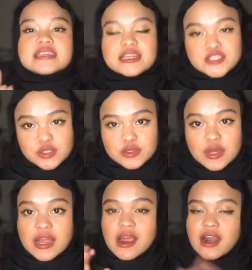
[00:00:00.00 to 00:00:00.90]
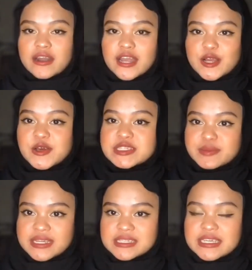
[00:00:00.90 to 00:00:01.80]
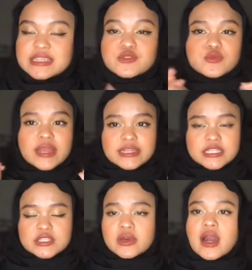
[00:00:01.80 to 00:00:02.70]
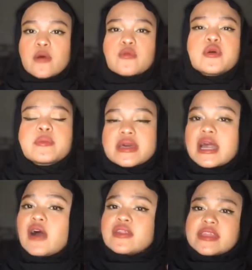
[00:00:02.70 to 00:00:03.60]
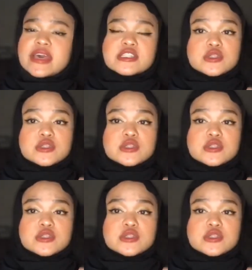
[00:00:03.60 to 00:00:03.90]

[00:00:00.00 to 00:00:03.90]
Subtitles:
So, Carya Cosmetics is ready to help women out there